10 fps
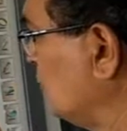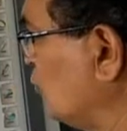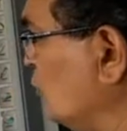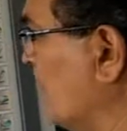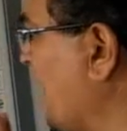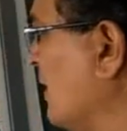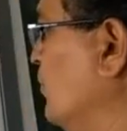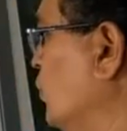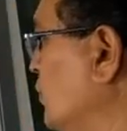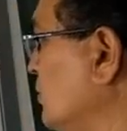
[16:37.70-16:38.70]
to the
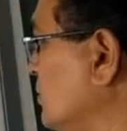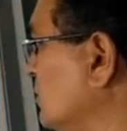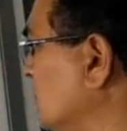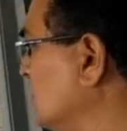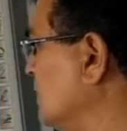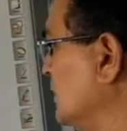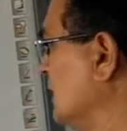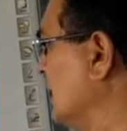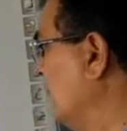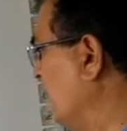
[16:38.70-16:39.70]
backboard,
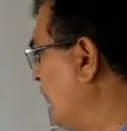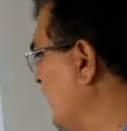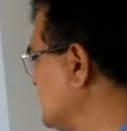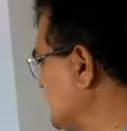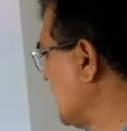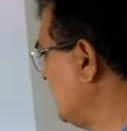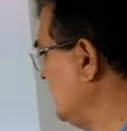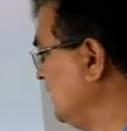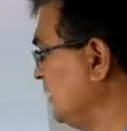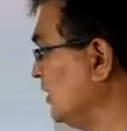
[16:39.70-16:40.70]
very
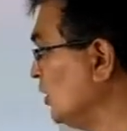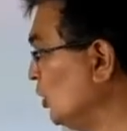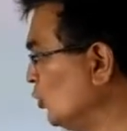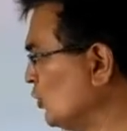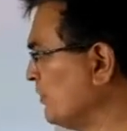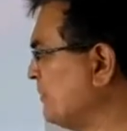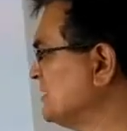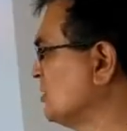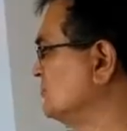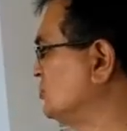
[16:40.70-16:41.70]
sadly, he took a
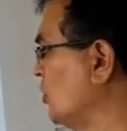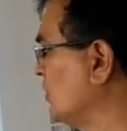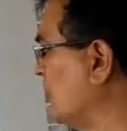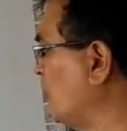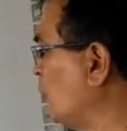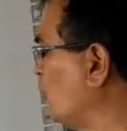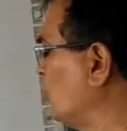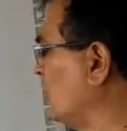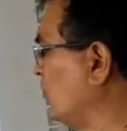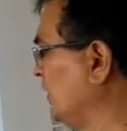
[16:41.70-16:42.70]
piece of chalk and
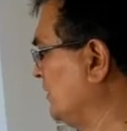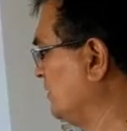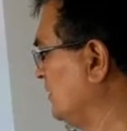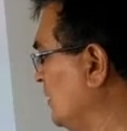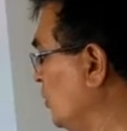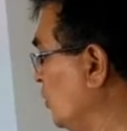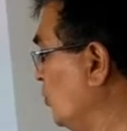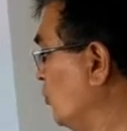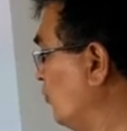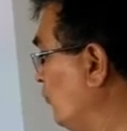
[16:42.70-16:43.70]
wrote on it,
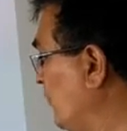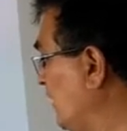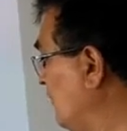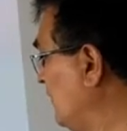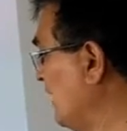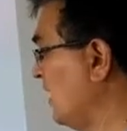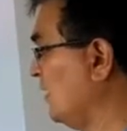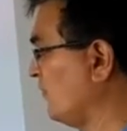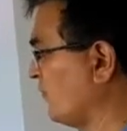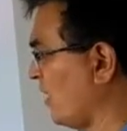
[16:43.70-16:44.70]
Vive
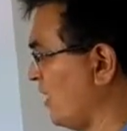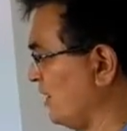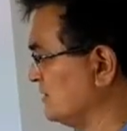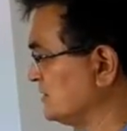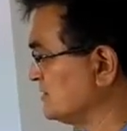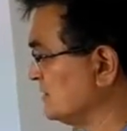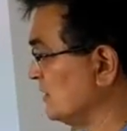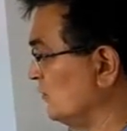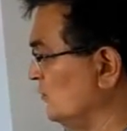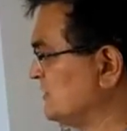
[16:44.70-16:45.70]
la France,
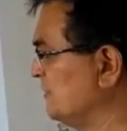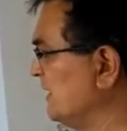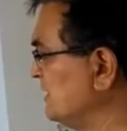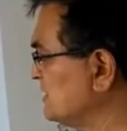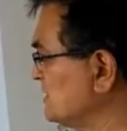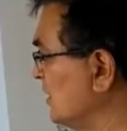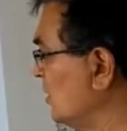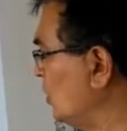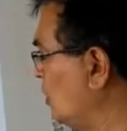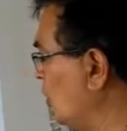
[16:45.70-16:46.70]
which means
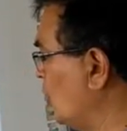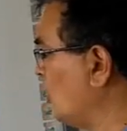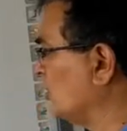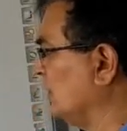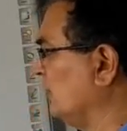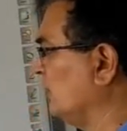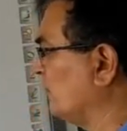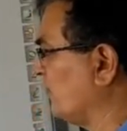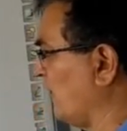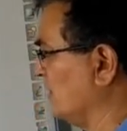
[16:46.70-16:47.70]
long
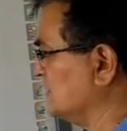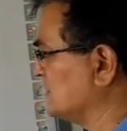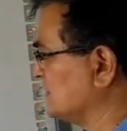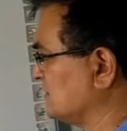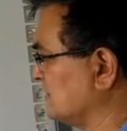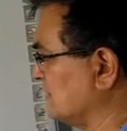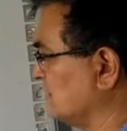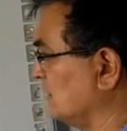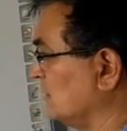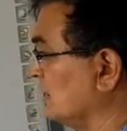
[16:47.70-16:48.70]
live France.
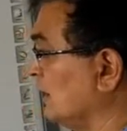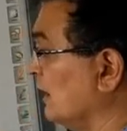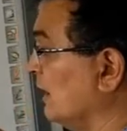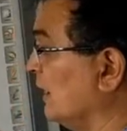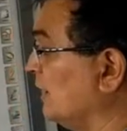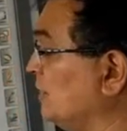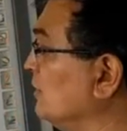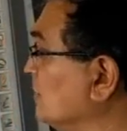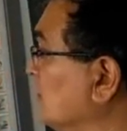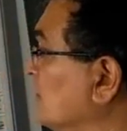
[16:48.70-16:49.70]
And
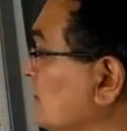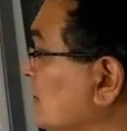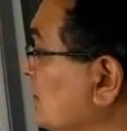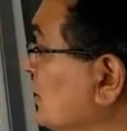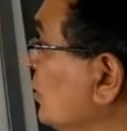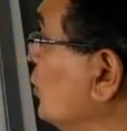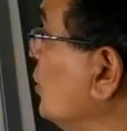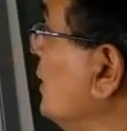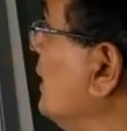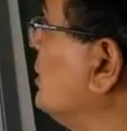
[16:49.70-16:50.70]
here
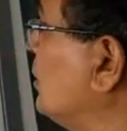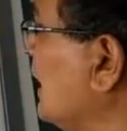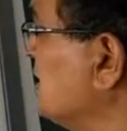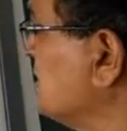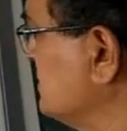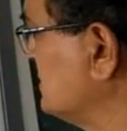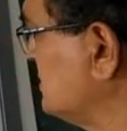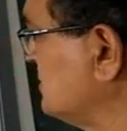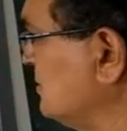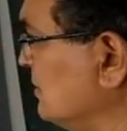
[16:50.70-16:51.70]
it tells
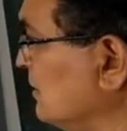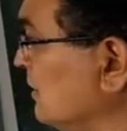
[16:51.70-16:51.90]
us